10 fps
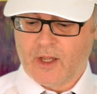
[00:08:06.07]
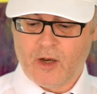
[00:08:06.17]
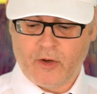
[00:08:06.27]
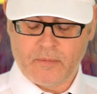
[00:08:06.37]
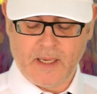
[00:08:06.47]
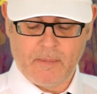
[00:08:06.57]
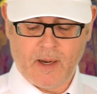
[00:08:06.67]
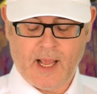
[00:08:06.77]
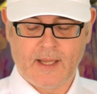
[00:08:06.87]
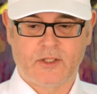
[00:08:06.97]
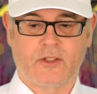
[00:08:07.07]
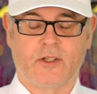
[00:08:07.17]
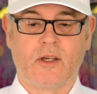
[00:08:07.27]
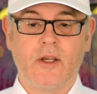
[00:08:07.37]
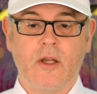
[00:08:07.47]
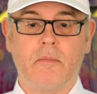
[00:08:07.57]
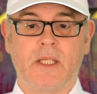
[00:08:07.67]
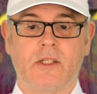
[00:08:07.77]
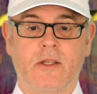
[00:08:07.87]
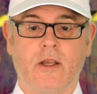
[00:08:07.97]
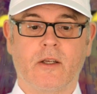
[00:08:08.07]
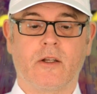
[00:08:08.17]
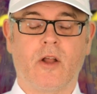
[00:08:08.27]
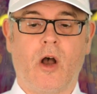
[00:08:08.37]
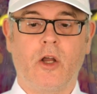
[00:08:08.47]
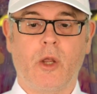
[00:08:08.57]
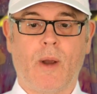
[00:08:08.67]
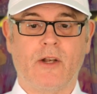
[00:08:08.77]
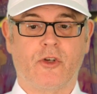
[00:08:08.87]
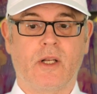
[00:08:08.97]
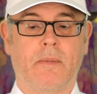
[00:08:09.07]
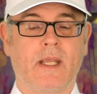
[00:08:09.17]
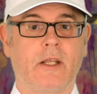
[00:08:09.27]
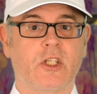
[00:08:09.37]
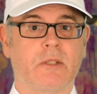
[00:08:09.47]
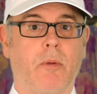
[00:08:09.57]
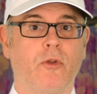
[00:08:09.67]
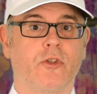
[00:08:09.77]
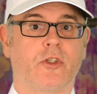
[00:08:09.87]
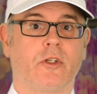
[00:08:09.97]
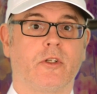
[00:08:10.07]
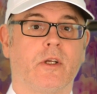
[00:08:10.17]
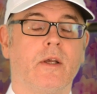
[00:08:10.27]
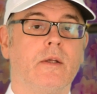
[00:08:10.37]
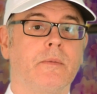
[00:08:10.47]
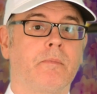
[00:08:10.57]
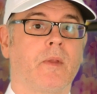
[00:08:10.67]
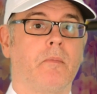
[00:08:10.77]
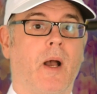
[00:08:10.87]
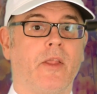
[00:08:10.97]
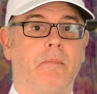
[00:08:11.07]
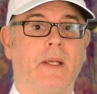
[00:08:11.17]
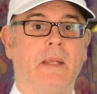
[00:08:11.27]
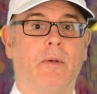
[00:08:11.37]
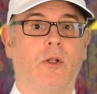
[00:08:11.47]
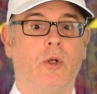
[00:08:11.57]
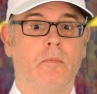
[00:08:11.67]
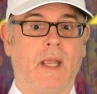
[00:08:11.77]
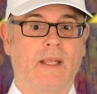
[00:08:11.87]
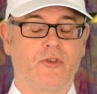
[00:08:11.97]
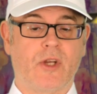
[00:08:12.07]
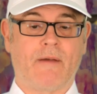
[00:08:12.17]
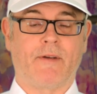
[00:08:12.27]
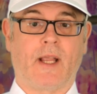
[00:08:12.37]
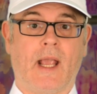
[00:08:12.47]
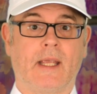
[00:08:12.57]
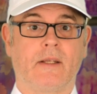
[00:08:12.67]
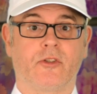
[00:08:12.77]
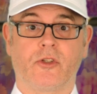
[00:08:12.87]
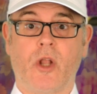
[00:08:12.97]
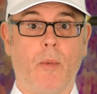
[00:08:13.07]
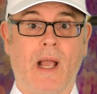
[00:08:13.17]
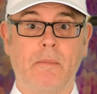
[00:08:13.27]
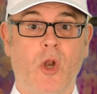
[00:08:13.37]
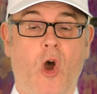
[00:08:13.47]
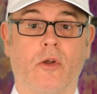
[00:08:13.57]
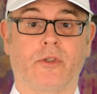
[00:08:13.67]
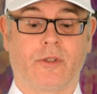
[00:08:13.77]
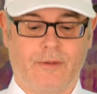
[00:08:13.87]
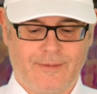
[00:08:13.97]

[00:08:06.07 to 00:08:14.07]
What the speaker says: A lot of people asked, Mr. Duncan, are you actually being sponsored by the people who make Jaffa cakes? No, I'm not.